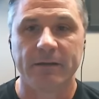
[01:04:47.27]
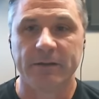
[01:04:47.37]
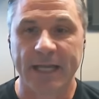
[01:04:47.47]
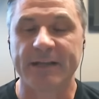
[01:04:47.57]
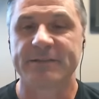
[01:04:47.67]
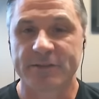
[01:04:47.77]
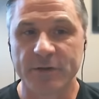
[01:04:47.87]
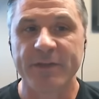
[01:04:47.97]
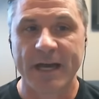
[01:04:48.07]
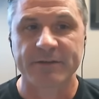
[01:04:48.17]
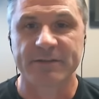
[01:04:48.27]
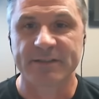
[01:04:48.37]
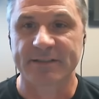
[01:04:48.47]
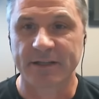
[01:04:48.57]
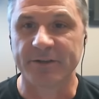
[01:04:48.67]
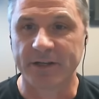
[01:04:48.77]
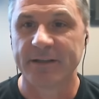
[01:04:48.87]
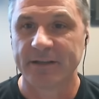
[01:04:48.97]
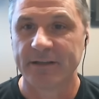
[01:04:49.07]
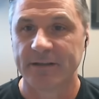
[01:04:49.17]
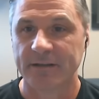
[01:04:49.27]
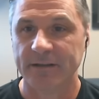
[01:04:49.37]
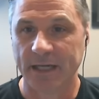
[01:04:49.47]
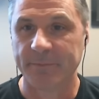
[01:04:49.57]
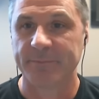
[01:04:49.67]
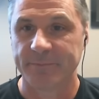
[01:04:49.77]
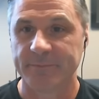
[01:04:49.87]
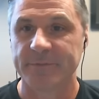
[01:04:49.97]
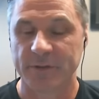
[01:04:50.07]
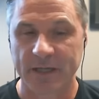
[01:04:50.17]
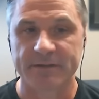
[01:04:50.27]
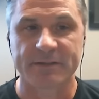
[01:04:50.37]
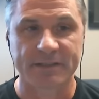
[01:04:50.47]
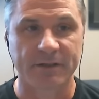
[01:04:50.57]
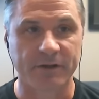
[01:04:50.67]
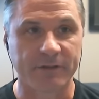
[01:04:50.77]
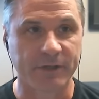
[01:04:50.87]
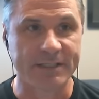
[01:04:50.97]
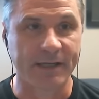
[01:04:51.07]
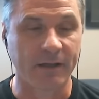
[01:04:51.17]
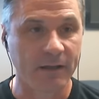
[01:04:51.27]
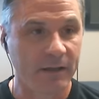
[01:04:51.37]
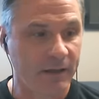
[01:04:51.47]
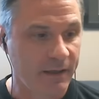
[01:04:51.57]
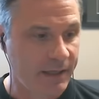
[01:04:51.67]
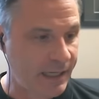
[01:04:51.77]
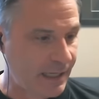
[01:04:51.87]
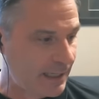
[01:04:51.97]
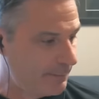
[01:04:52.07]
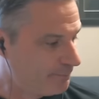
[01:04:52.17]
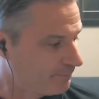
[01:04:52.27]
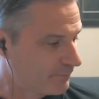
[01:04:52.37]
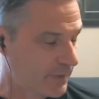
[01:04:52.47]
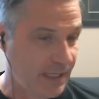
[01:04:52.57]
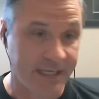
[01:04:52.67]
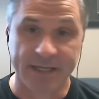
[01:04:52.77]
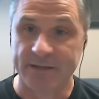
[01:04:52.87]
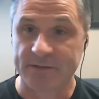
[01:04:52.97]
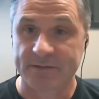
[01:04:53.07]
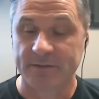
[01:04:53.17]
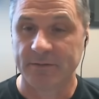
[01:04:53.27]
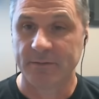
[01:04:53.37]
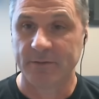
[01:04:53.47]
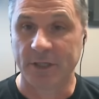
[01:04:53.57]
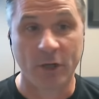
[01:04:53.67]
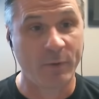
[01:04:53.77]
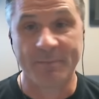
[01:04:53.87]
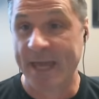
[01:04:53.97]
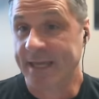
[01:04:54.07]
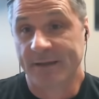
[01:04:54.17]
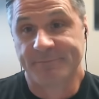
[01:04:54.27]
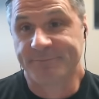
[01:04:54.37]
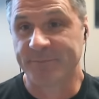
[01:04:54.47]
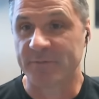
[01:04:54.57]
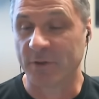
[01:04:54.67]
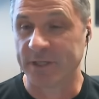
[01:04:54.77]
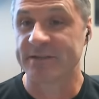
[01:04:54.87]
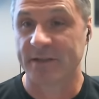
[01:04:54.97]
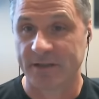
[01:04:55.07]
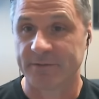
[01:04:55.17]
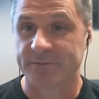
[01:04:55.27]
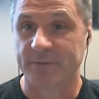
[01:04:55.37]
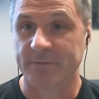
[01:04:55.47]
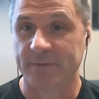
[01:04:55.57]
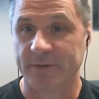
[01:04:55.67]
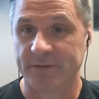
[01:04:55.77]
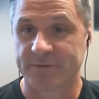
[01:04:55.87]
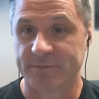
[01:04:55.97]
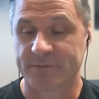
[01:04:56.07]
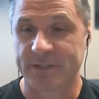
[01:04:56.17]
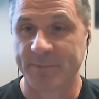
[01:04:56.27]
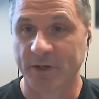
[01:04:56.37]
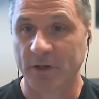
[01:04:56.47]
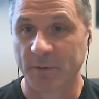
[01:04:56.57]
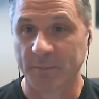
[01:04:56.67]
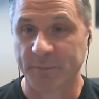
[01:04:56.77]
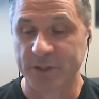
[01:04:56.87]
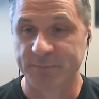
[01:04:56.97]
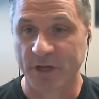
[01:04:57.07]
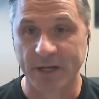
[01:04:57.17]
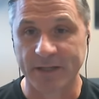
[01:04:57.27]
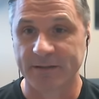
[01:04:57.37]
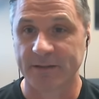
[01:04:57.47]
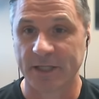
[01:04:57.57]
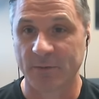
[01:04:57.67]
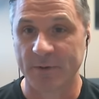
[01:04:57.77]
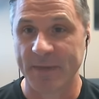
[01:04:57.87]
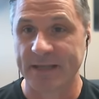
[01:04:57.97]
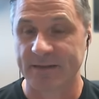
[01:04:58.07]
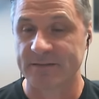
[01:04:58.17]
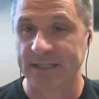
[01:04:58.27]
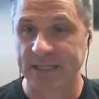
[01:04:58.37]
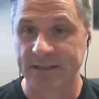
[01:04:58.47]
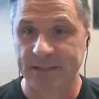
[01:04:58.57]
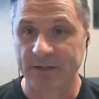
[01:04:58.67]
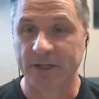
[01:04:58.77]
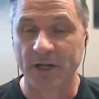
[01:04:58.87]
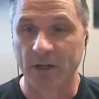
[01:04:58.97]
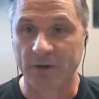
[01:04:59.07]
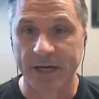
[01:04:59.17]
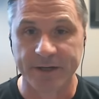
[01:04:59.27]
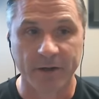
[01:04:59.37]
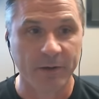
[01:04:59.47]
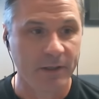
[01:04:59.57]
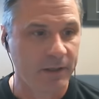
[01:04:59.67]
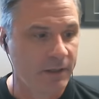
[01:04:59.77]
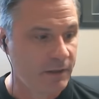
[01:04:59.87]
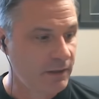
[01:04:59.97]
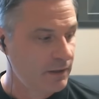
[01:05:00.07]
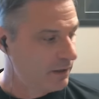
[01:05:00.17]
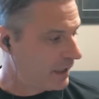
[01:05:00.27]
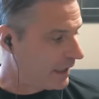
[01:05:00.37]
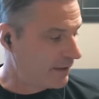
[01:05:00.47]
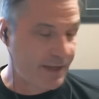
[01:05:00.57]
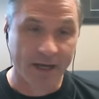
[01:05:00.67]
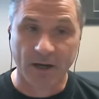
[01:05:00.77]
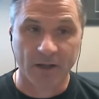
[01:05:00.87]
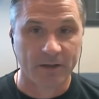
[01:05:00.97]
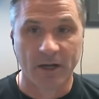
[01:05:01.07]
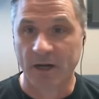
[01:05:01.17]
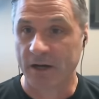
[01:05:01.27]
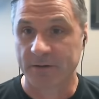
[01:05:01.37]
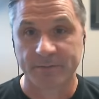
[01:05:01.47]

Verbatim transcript: yes, two thousand six hundred. Yeah. Okay. Two thousand six hundred cool. retail. Um, it is, you know, we make it, so it is a, a, typical push product. You know, we make this thing in here in Colorado. Uh, they all are,